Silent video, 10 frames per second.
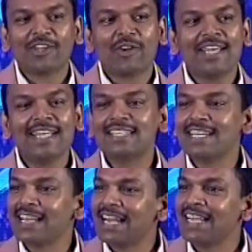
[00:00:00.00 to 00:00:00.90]
And you know,
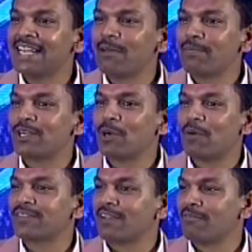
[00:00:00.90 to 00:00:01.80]
he's really an
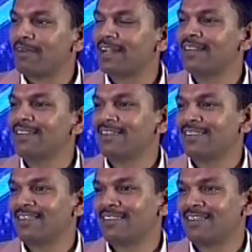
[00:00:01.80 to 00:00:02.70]
epitome of someone